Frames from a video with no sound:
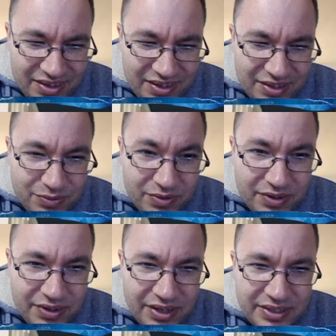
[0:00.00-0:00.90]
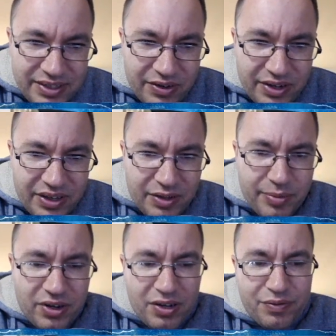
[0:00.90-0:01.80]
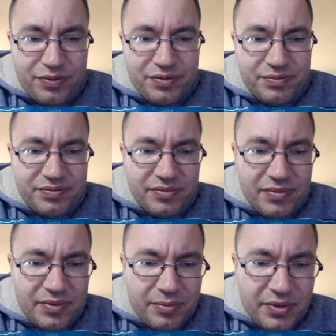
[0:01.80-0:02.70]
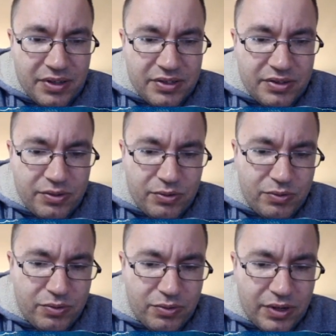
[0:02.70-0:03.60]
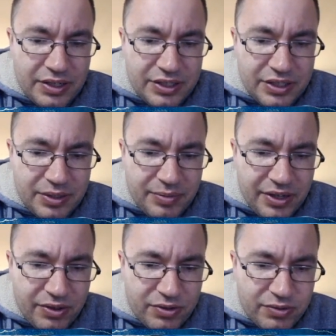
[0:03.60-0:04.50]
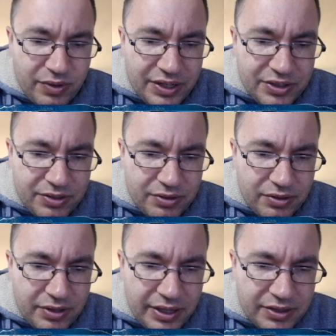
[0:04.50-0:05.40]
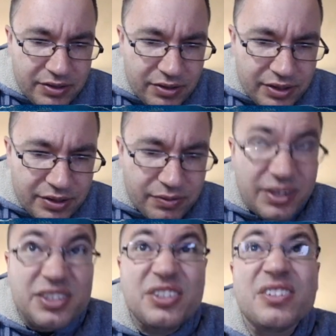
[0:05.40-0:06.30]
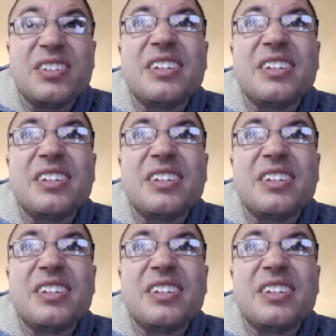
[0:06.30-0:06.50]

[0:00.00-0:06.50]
This one, yeah, centering a little bit off. Ooh, a Gym Heroes Raichu, Lieutenant Surge's Raichu.